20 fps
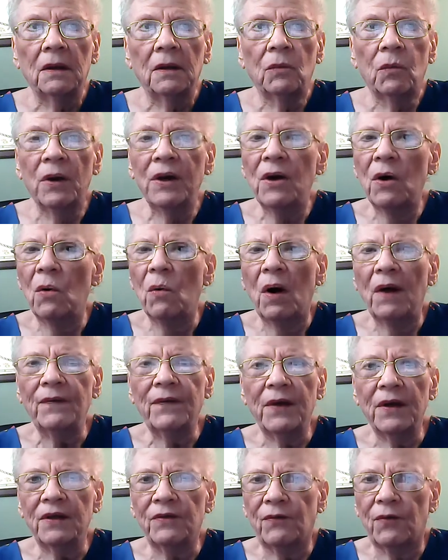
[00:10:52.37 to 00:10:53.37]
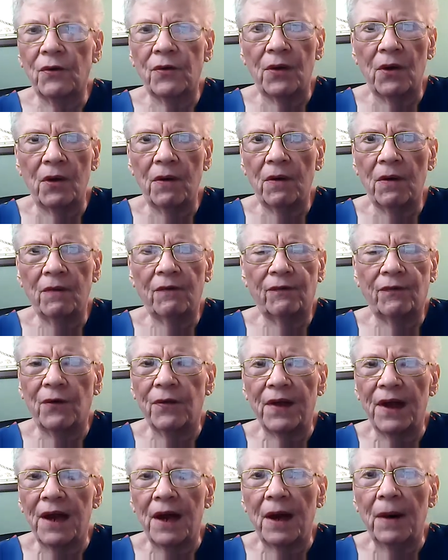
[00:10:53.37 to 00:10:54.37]
We don't want this for
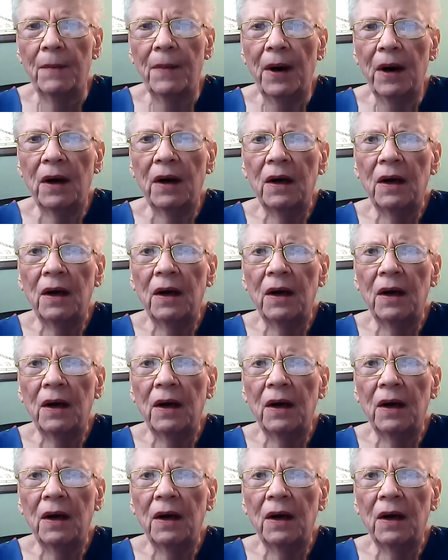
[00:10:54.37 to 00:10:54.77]
them.